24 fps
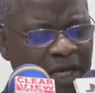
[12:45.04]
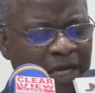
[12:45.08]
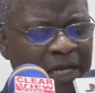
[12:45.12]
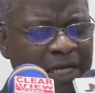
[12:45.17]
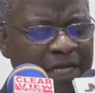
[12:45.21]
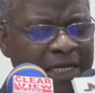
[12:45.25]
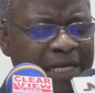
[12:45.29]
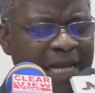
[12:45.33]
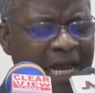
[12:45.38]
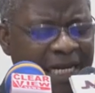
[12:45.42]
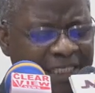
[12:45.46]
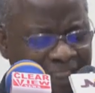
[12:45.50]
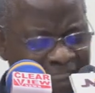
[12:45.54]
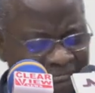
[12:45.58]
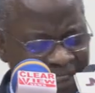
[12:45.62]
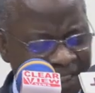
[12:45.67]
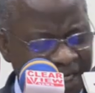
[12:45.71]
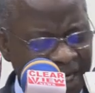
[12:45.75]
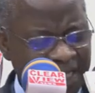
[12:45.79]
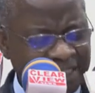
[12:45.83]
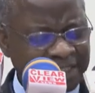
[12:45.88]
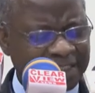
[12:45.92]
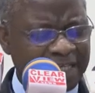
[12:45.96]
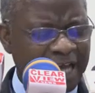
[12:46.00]

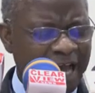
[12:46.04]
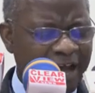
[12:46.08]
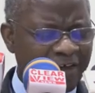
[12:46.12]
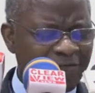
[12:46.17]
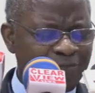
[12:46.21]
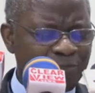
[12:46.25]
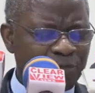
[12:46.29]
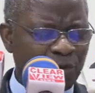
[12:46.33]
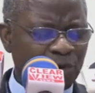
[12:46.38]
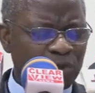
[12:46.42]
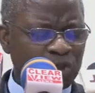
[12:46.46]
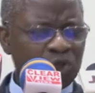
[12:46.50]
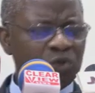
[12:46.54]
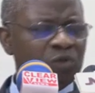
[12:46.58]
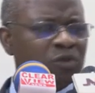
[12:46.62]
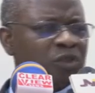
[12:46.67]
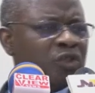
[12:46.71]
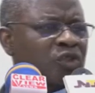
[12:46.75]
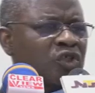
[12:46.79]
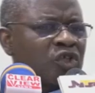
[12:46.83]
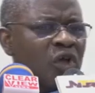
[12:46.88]
Nigerians have produced